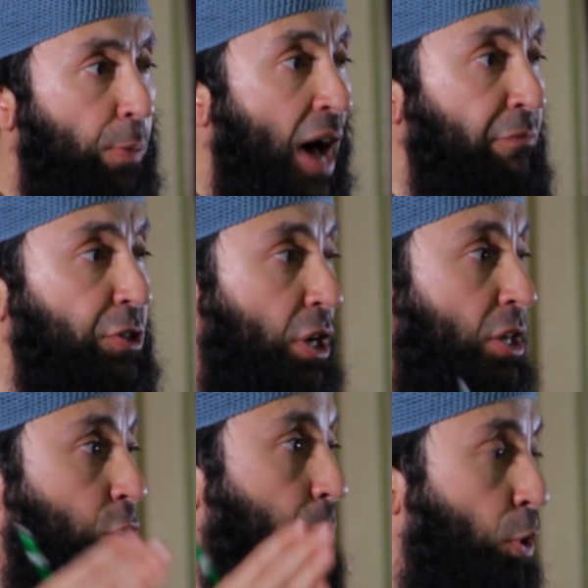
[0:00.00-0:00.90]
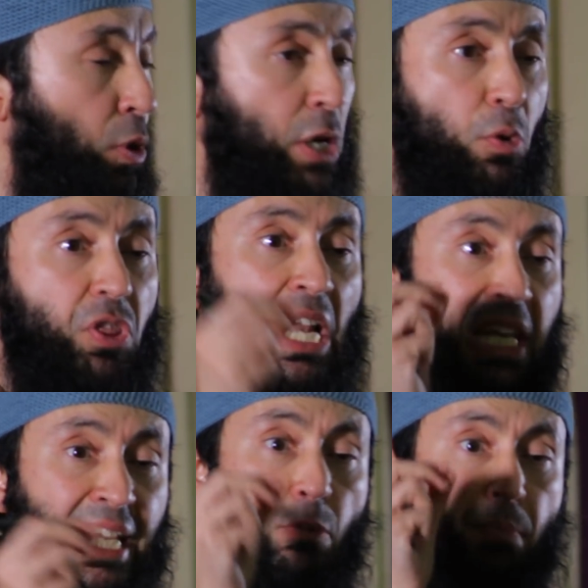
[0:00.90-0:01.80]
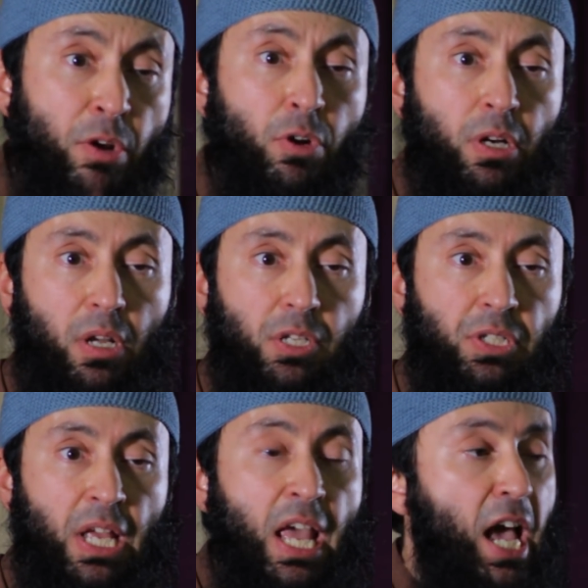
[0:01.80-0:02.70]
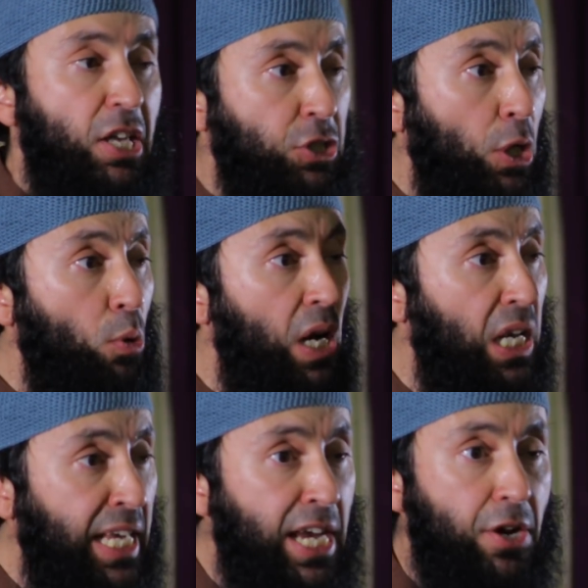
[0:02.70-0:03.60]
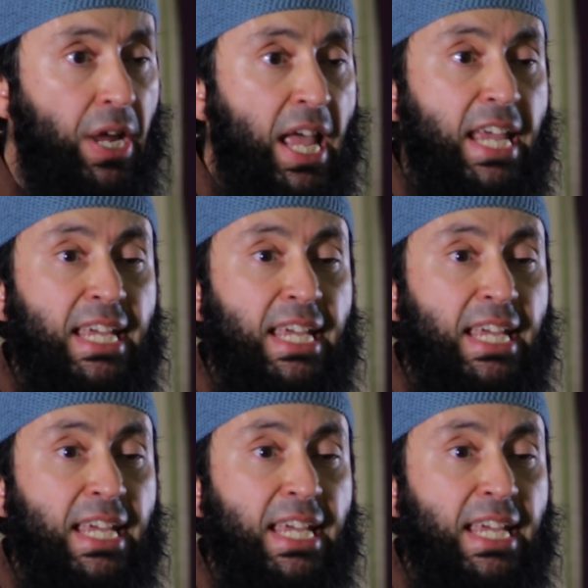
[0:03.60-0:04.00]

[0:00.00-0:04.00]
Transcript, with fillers: prophets are supported with clear miracles is so clear,